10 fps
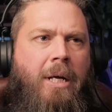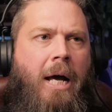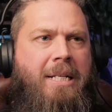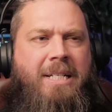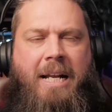
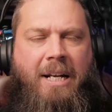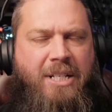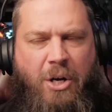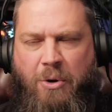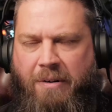as I said, like
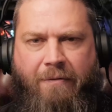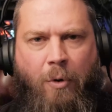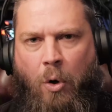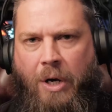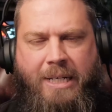tone of
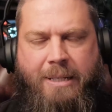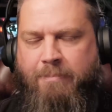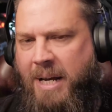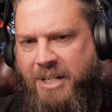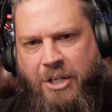voice,
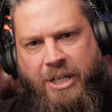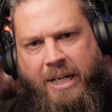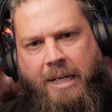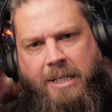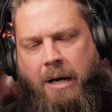
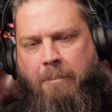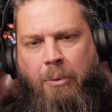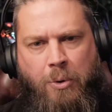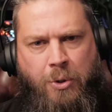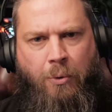messaging
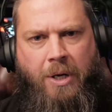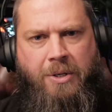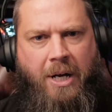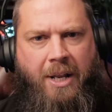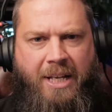examples, and all
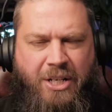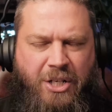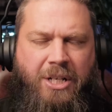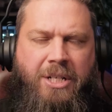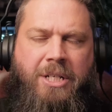those kind of things,
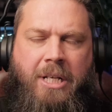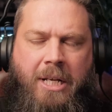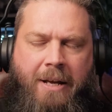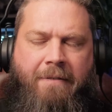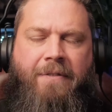just to
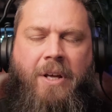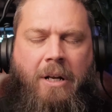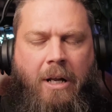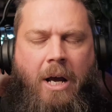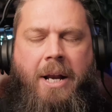give the
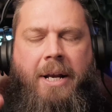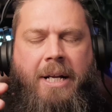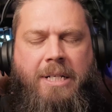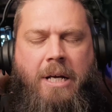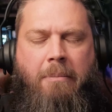client an
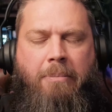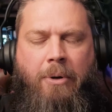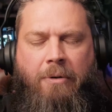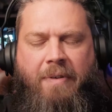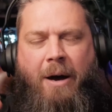
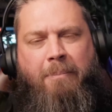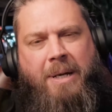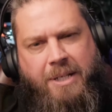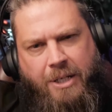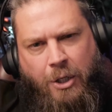example of how
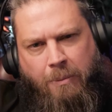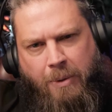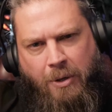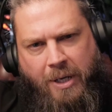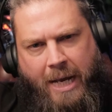best to
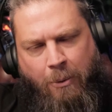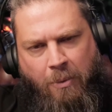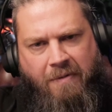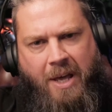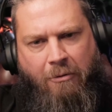communicate
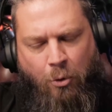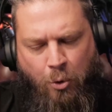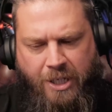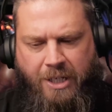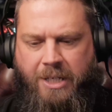with their
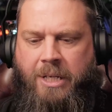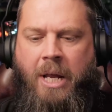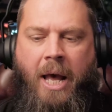audience.